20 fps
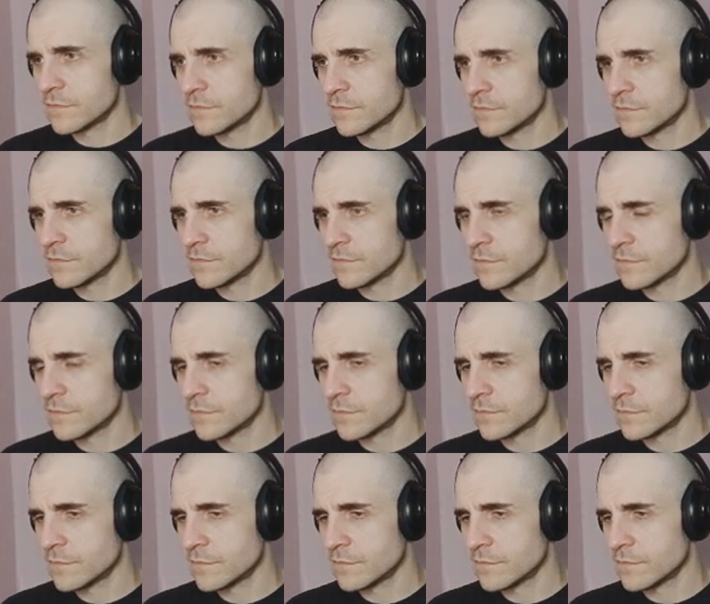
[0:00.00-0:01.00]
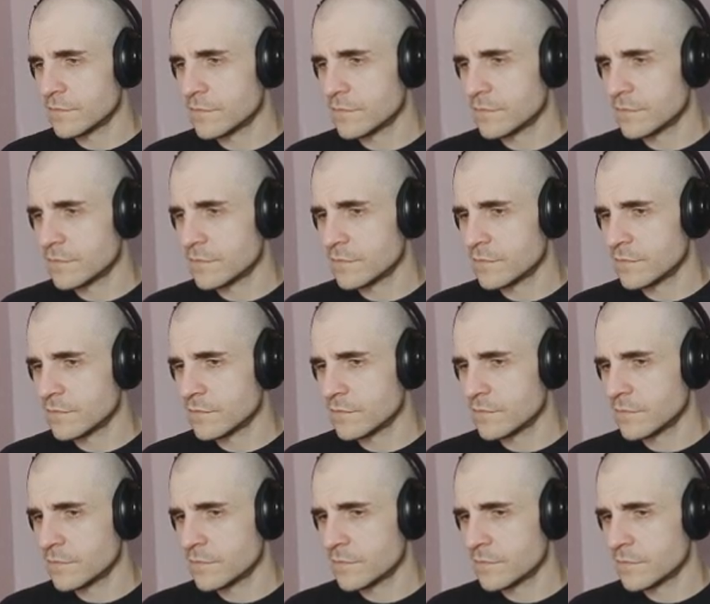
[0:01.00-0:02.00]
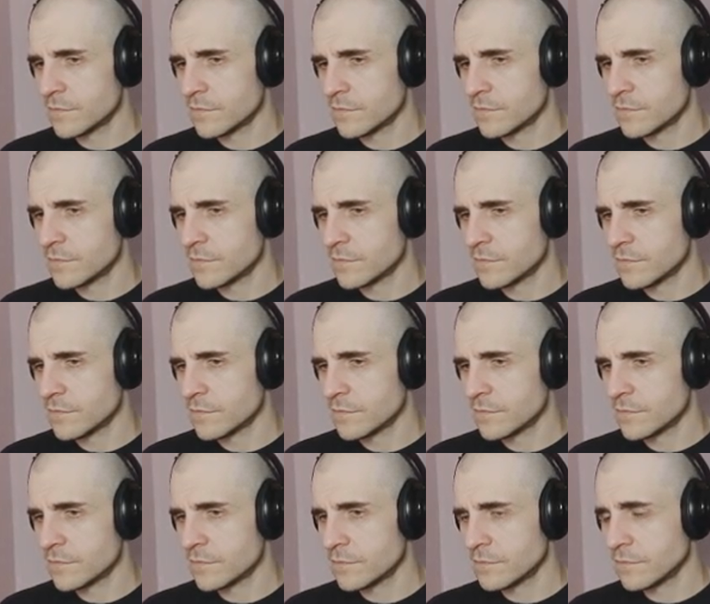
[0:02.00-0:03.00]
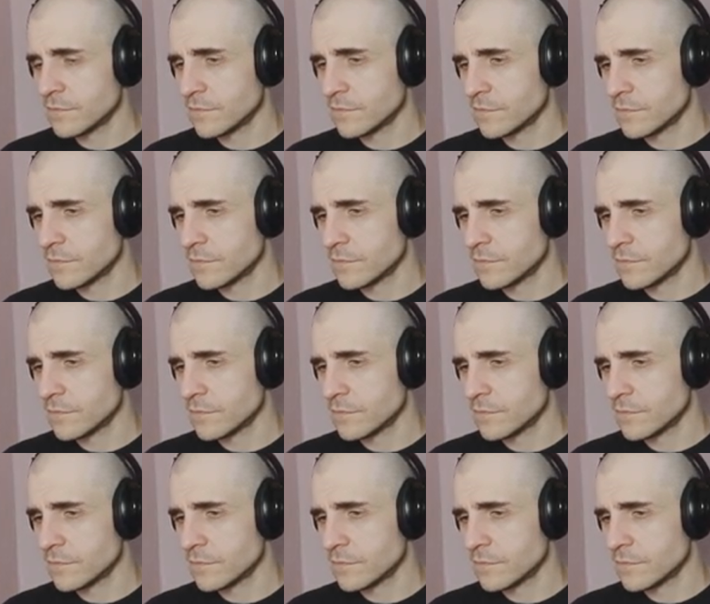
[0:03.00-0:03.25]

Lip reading: The person shown says nothing.